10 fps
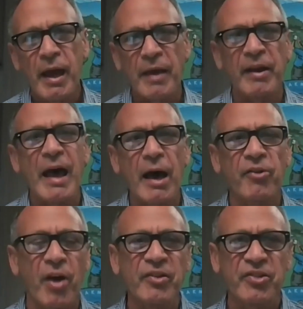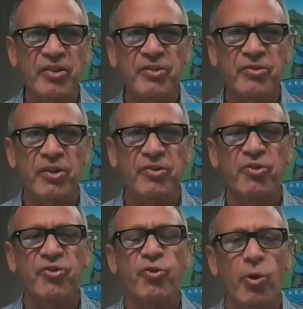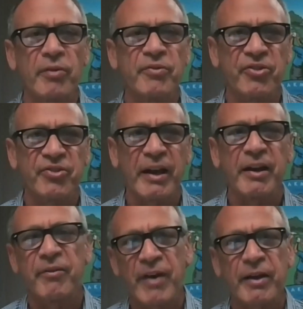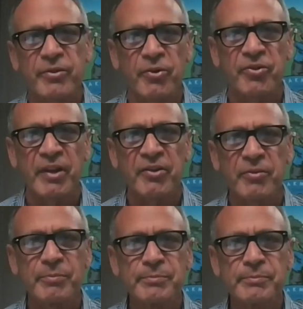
And then how does control of the Senate affect those things?